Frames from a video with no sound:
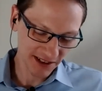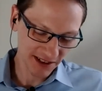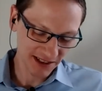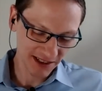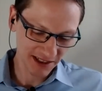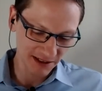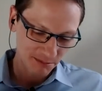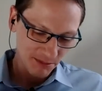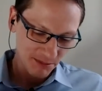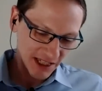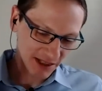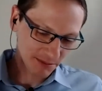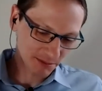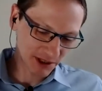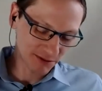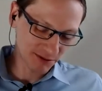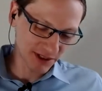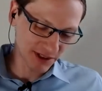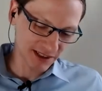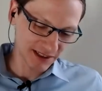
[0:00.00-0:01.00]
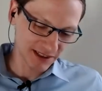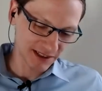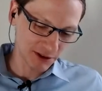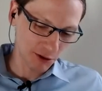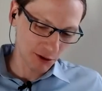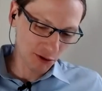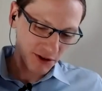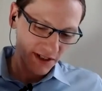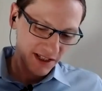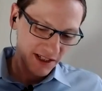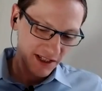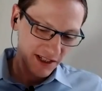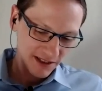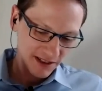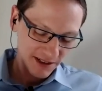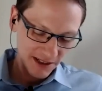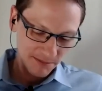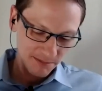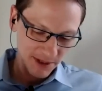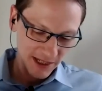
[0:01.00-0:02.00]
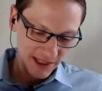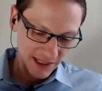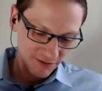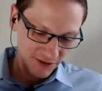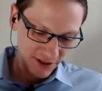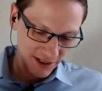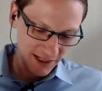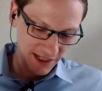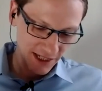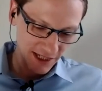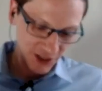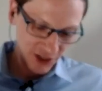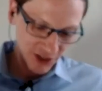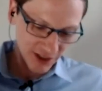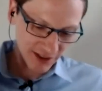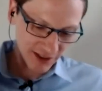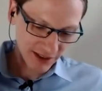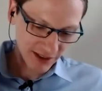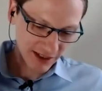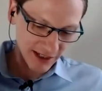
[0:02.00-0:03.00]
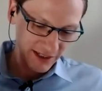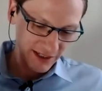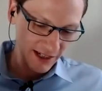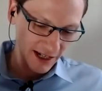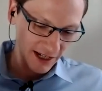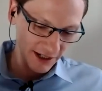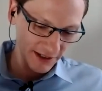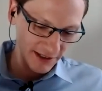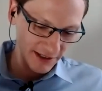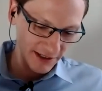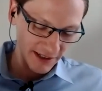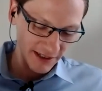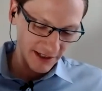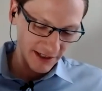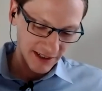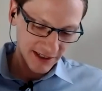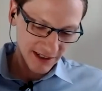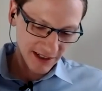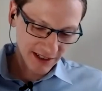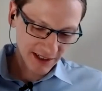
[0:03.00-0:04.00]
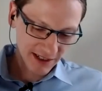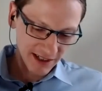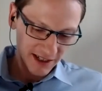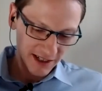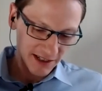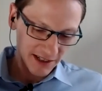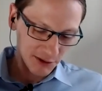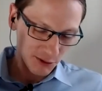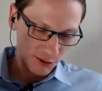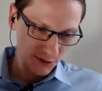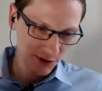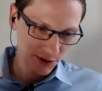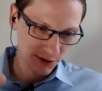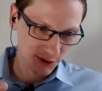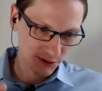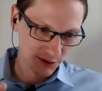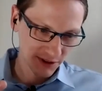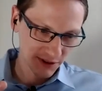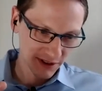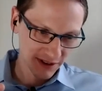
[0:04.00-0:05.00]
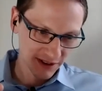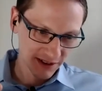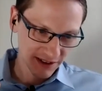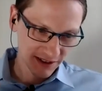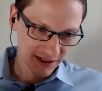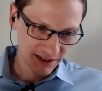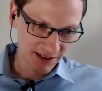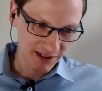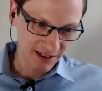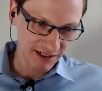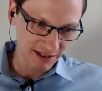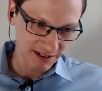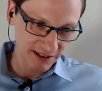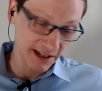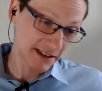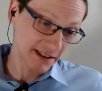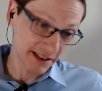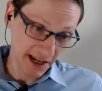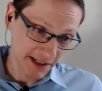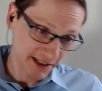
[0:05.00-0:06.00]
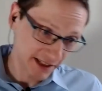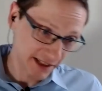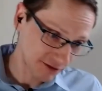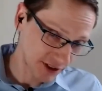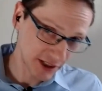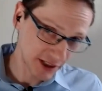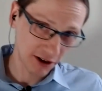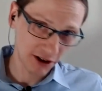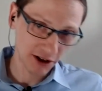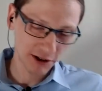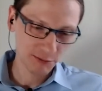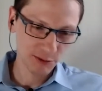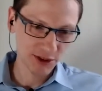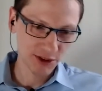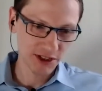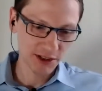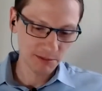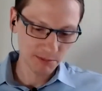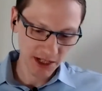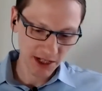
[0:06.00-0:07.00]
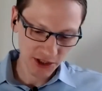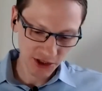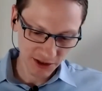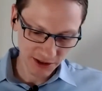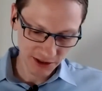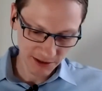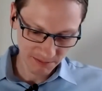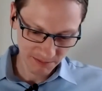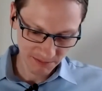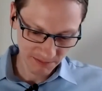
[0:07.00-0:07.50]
It's a mix between uh, noise specifications, linearity, and also uh, the SFDR, which is mentioned.